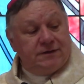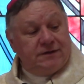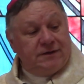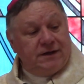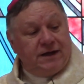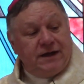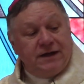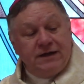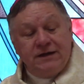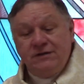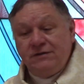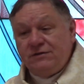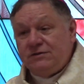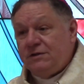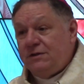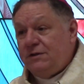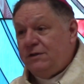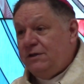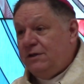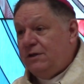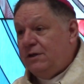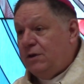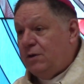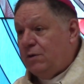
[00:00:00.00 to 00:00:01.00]
dies
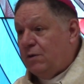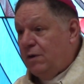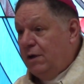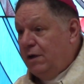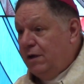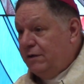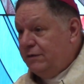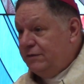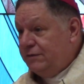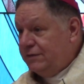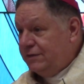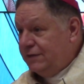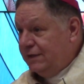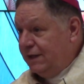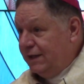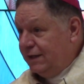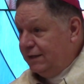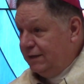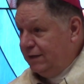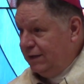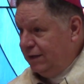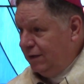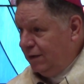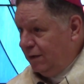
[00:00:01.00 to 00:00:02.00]
on the cross at